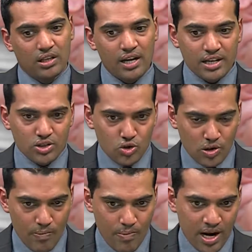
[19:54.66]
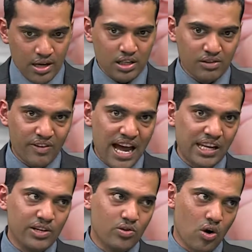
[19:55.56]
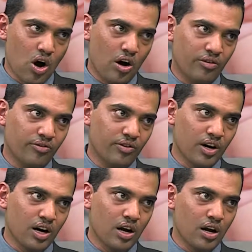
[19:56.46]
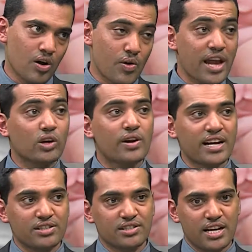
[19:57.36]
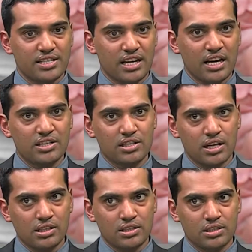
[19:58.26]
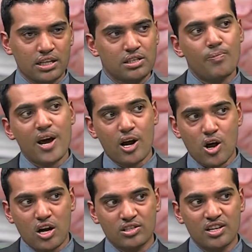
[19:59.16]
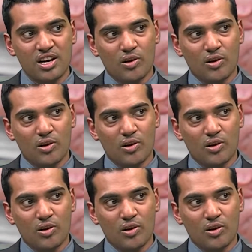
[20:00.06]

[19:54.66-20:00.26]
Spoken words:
There is tremendous value of regular exercising. It's a paradox.